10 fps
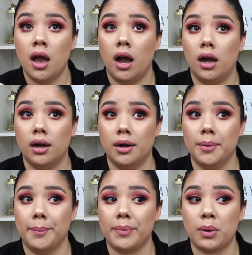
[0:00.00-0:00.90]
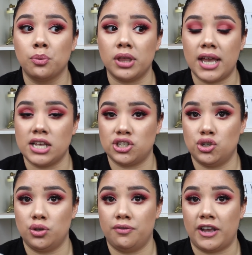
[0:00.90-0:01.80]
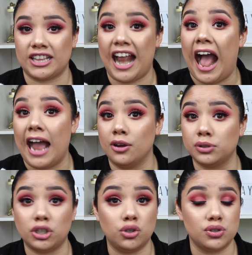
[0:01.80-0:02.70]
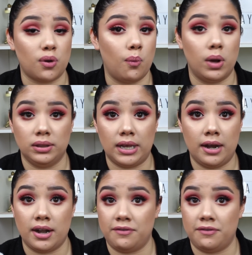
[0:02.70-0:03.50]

it really has to do with the fact that I only use one layer,